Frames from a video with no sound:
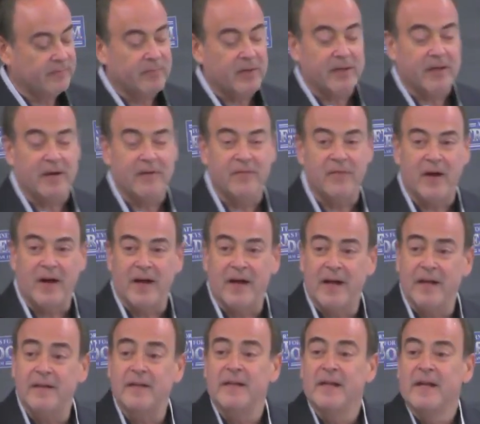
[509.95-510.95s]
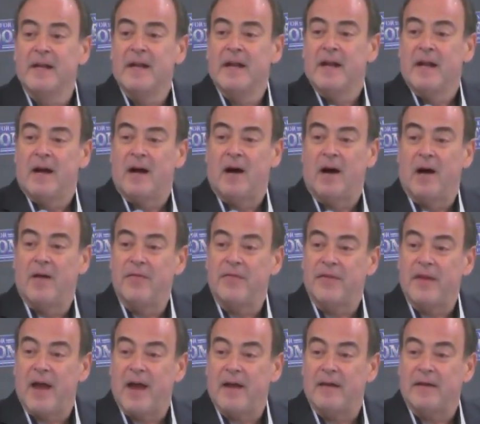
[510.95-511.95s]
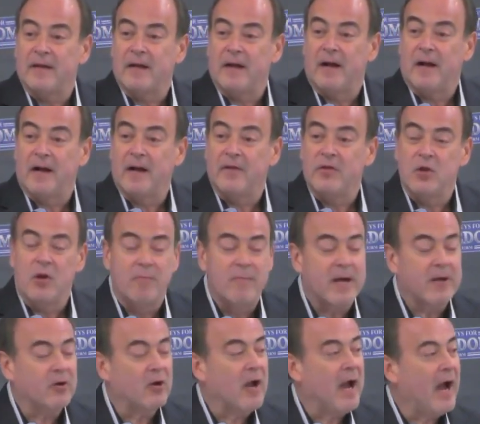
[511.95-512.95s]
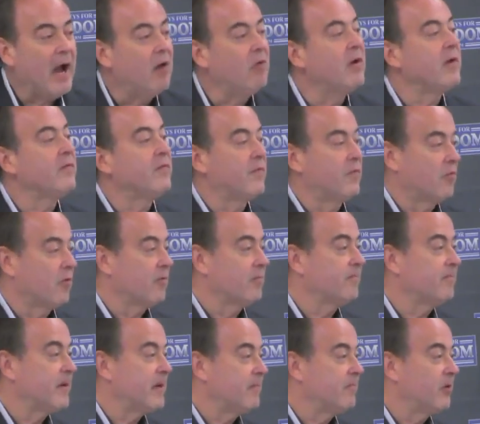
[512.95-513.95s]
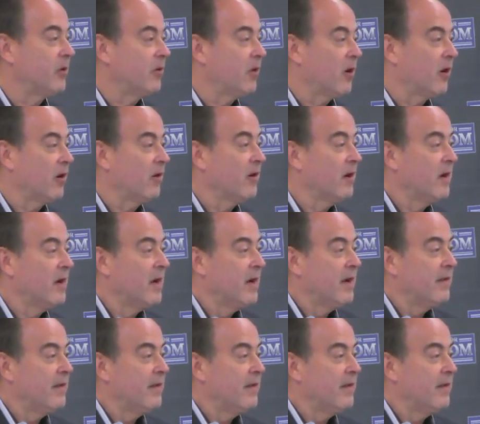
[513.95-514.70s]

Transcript: But I find that no matter how informed people are,